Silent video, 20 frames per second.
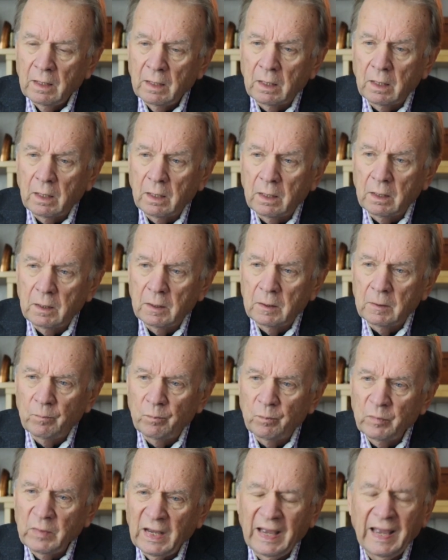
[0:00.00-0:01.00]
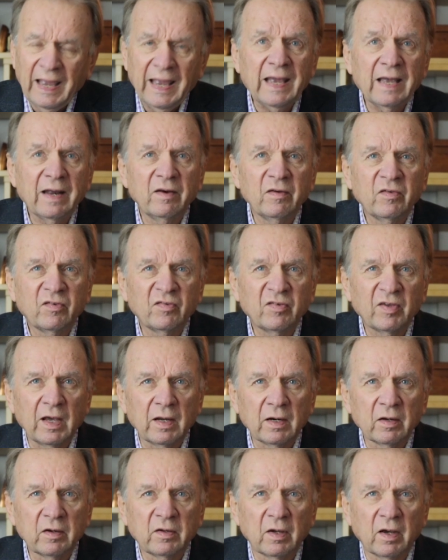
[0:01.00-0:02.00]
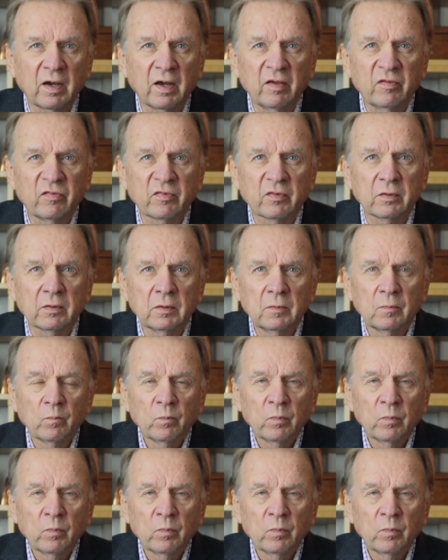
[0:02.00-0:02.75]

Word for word: um, hand sanitizer